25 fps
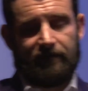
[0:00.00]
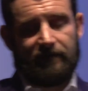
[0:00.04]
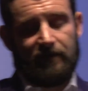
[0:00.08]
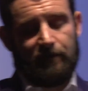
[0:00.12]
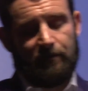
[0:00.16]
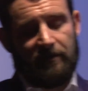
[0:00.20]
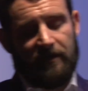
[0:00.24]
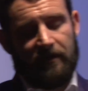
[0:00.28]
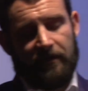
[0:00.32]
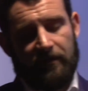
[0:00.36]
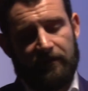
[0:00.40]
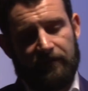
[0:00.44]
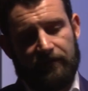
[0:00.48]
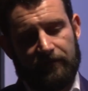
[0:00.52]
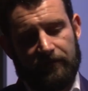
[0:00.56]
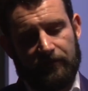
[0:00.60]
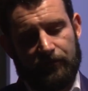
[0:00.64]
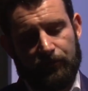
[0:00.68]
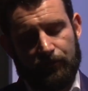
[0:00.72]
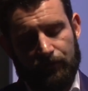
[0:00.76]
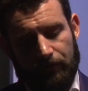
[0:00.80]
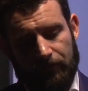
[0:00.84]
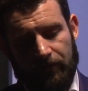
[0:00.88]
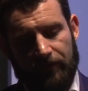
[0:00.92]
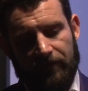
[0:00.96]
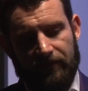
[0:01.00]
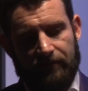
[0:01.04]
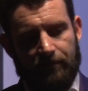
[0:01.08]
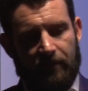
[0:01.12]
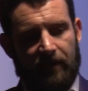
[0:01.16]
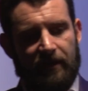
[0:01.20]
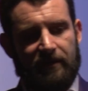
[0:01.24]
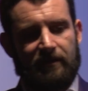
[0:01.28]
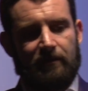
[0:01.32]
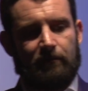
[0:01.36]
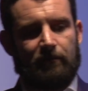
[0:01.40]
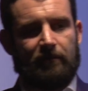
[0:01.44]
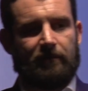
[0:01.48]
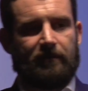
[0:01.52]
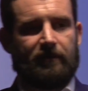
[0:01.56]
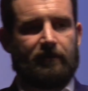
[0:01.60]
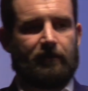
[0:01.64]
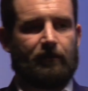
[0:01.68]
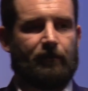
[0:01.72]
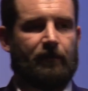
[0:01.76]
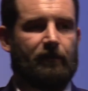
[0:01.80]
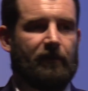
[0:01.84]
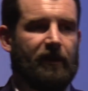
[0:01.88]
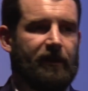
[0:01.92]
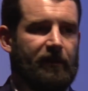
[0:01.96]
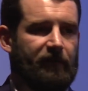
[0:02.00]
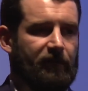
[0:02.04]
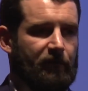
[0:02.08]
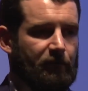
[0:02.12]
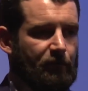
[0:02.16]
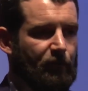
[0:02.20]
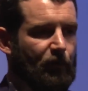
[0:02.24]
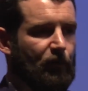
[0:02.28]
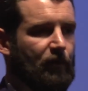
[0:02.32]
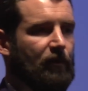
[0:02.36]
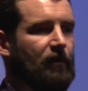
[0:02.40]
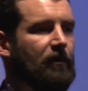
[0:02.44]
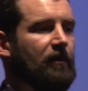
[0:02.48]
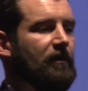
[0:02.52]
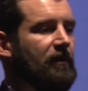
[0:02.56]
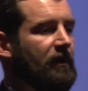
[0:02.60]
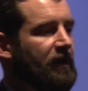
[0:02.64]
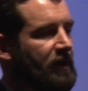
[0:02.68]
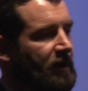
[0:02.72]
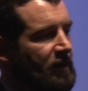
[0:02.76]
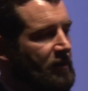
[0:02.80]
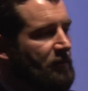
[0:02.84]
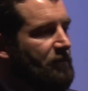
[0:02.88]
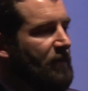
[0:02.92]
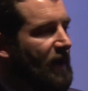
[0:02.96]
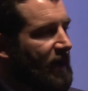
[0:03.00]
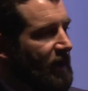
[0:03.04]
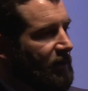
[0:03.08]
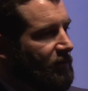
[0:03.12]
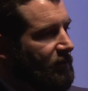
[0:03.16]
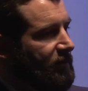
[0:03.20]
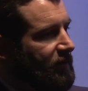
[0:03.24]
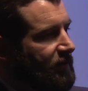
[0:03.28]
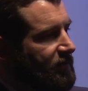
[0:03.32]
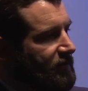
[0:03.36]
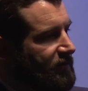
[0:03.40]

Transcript: to be there for as short as possible. So we want even more bandwidth.